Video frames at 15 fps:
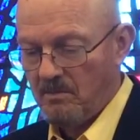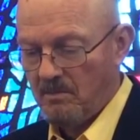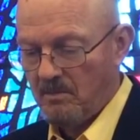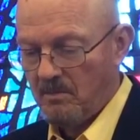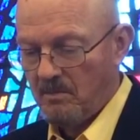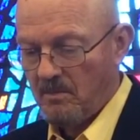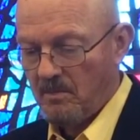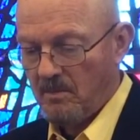
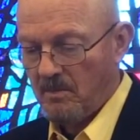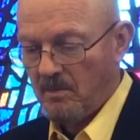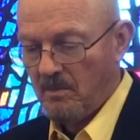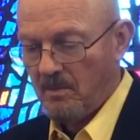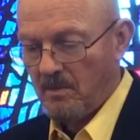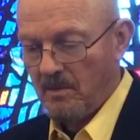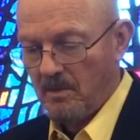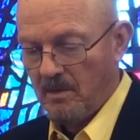
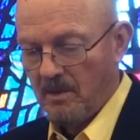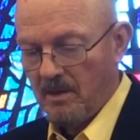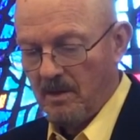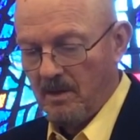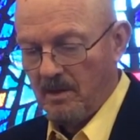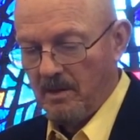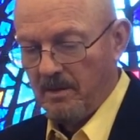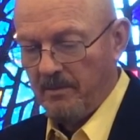
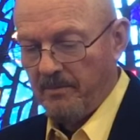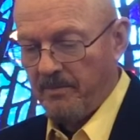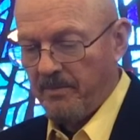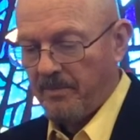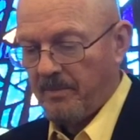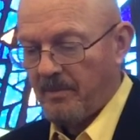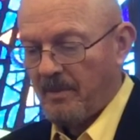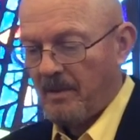
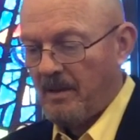[no speech]